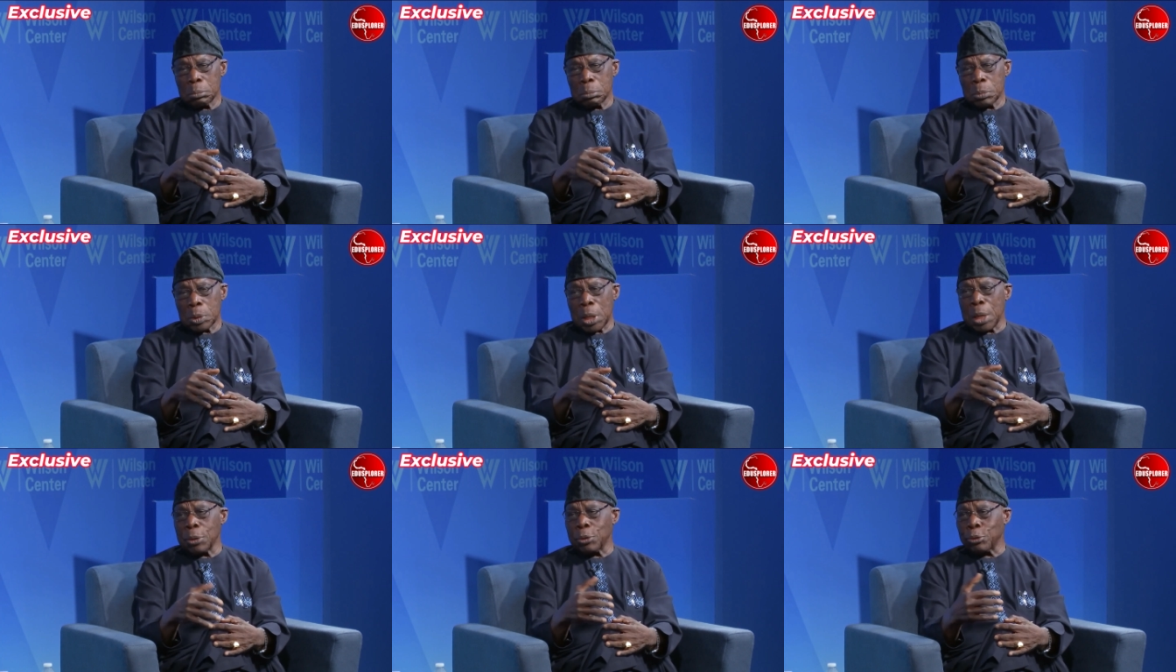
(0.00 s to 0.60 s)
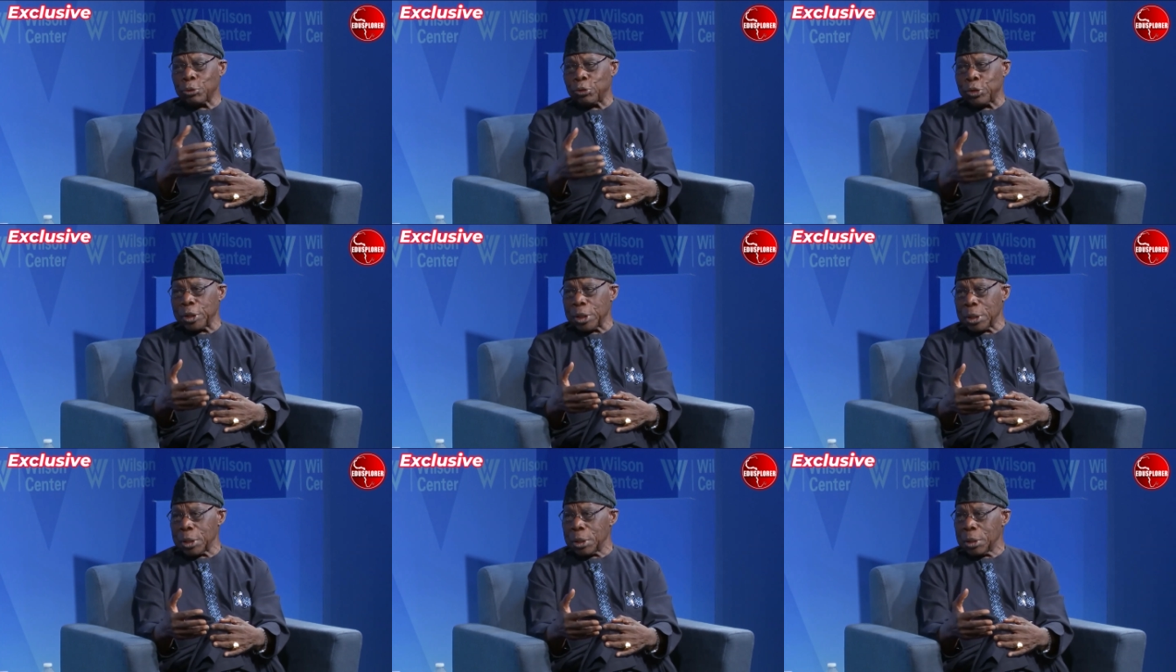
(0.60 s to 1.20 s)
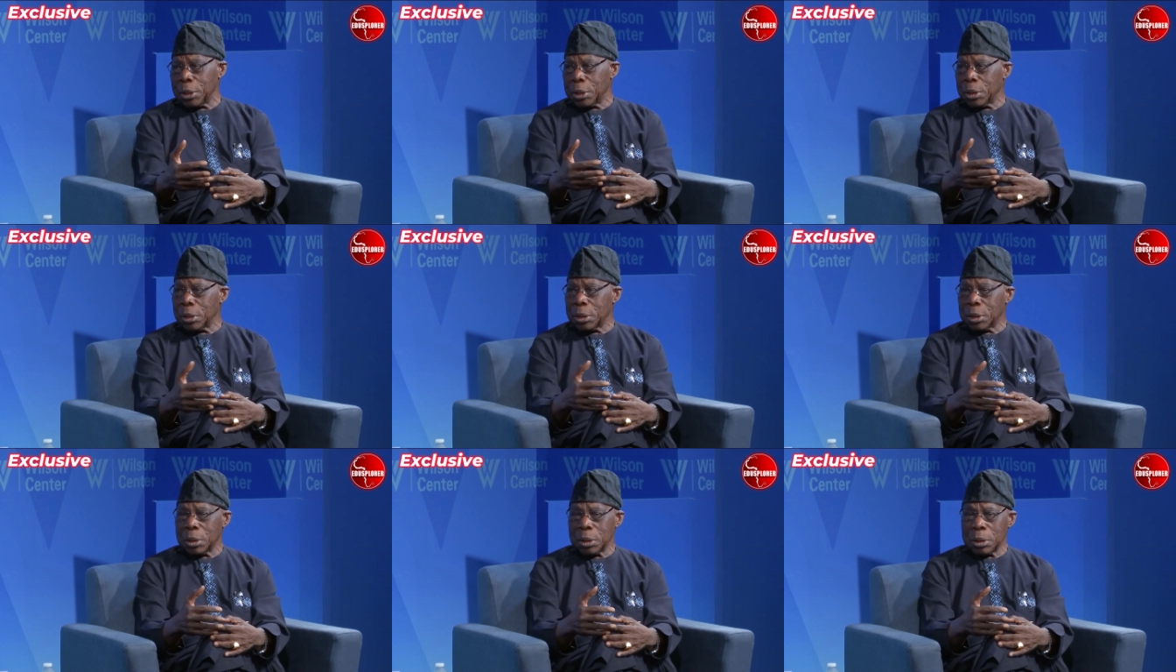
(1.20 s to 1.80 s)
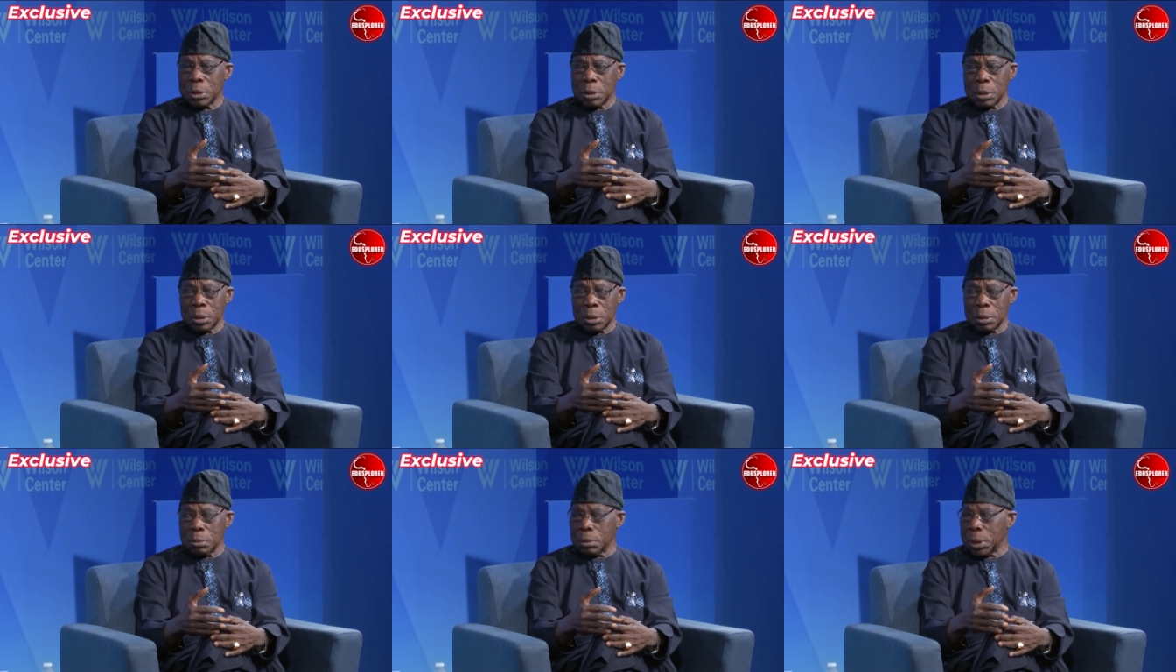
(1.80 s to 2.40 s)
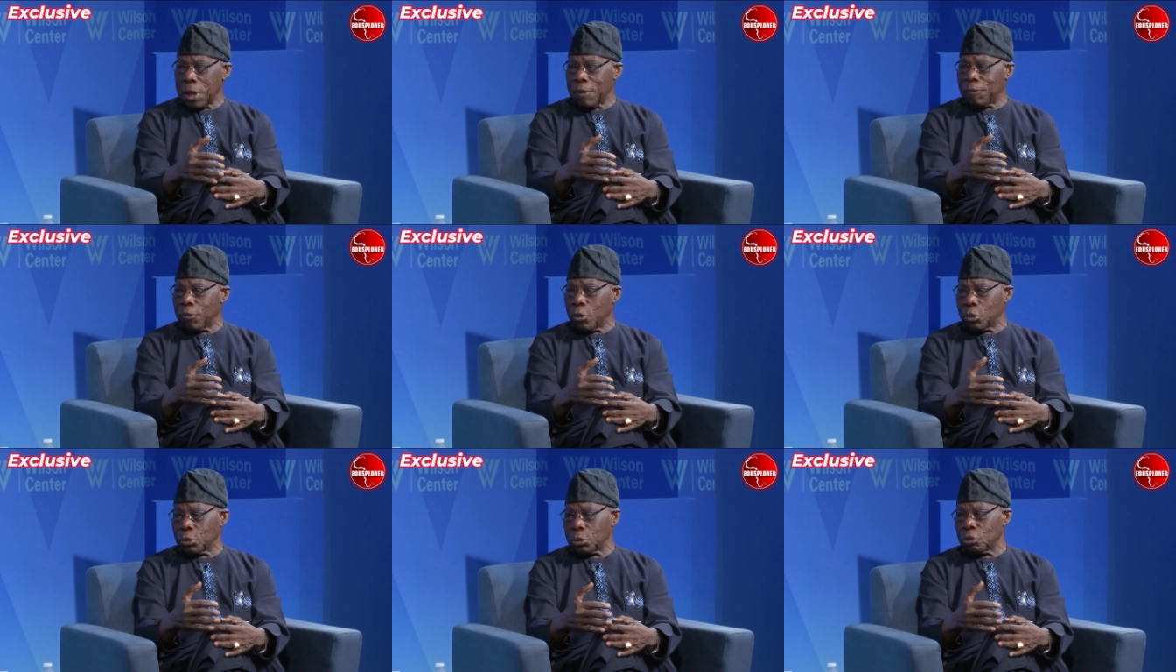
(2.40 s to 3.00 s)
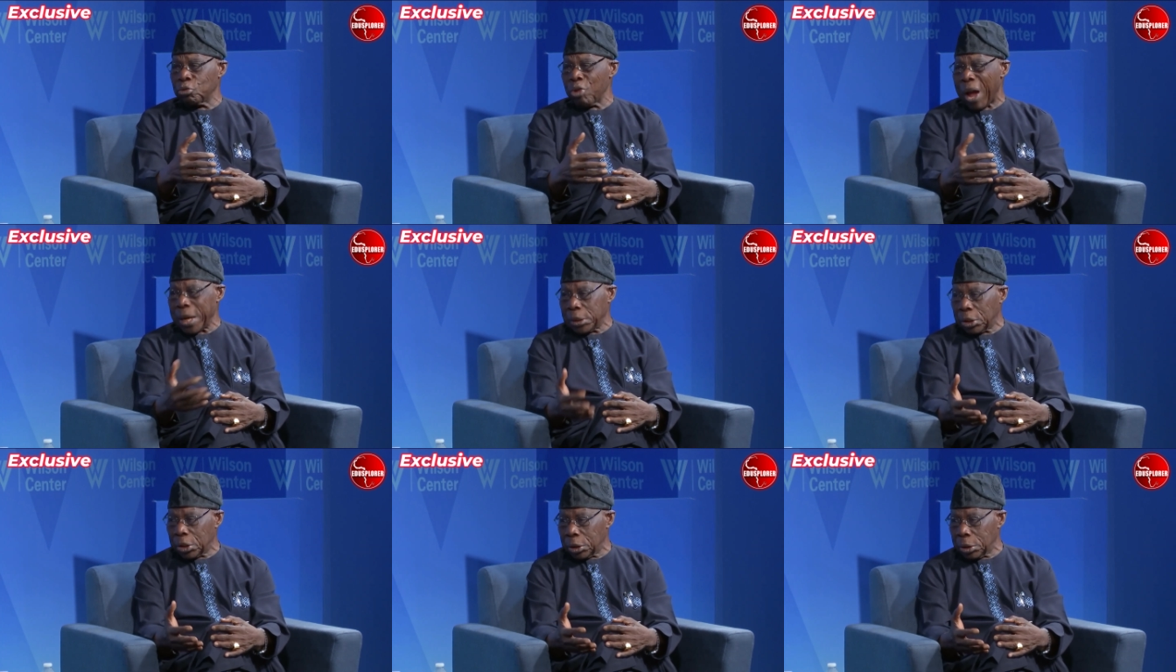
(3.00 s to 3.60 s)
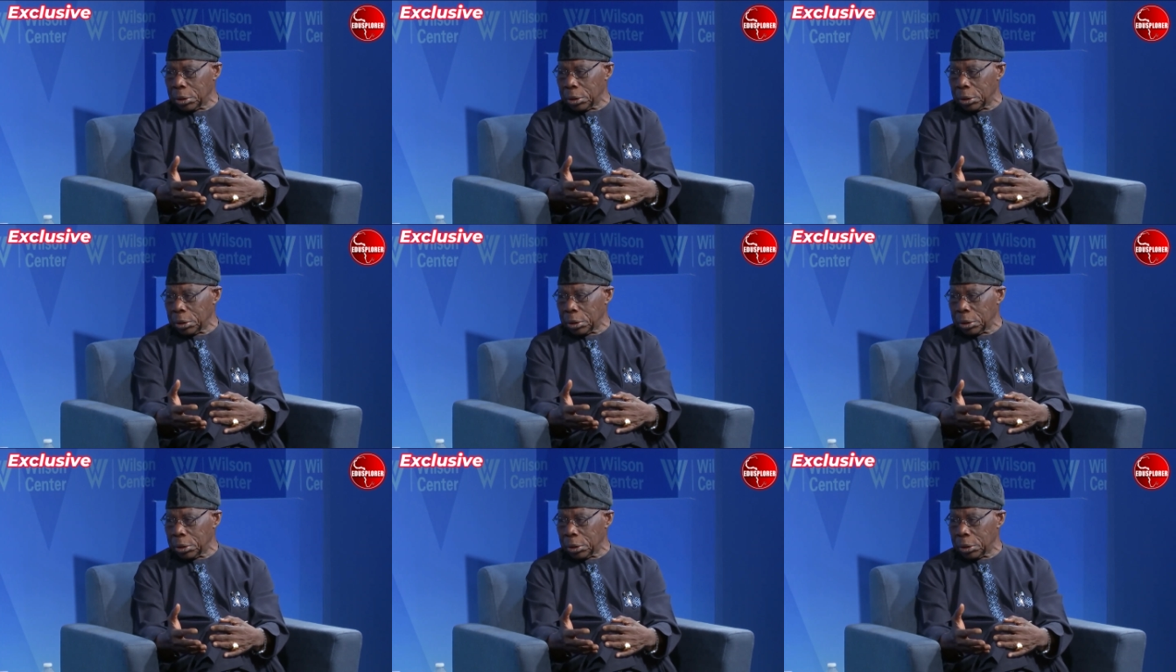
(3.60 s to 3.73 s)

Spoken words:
cannot say we have got right.